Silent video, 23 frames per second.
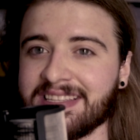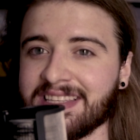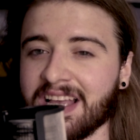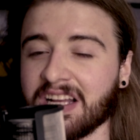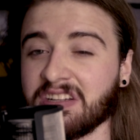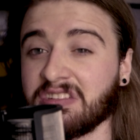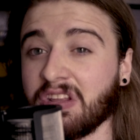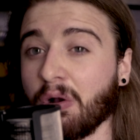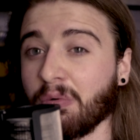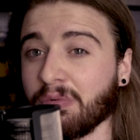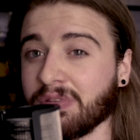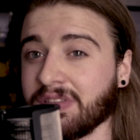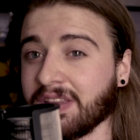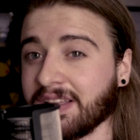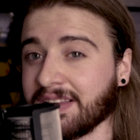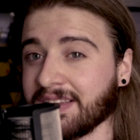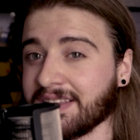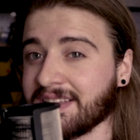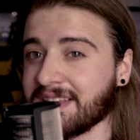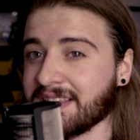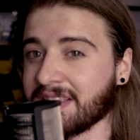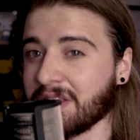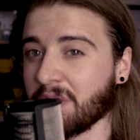I don't think
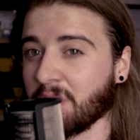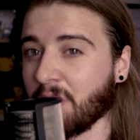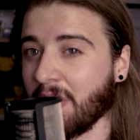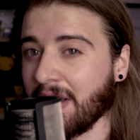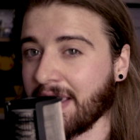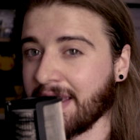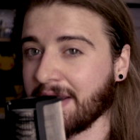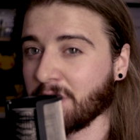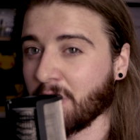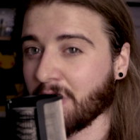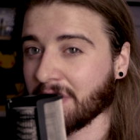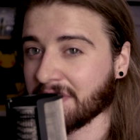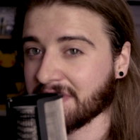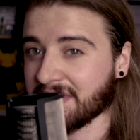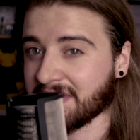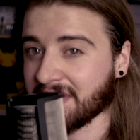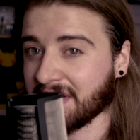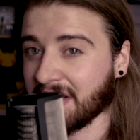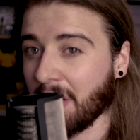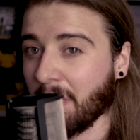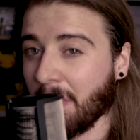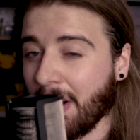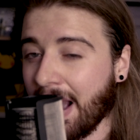this is the way he'd want to
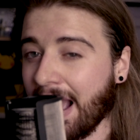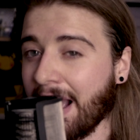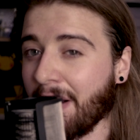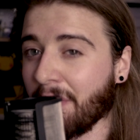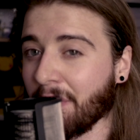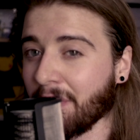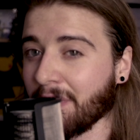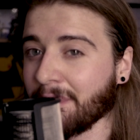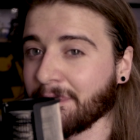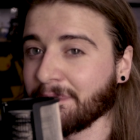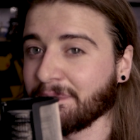go out